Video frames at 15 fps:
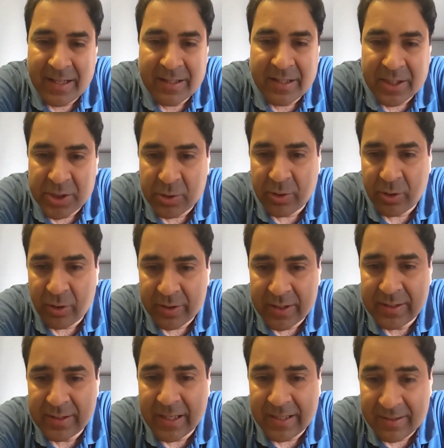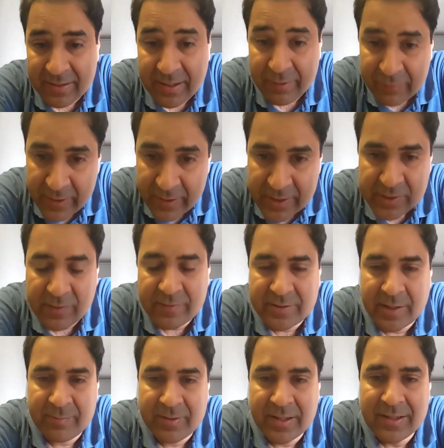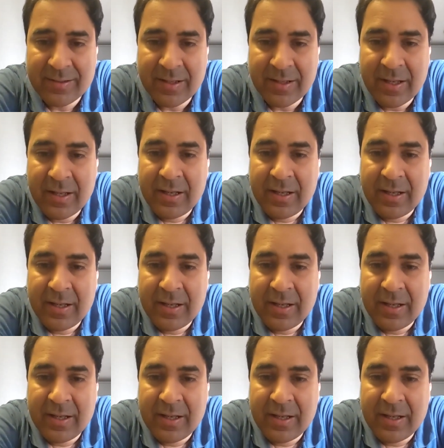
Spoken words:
tissue, or organ. That is the definition of stem cells.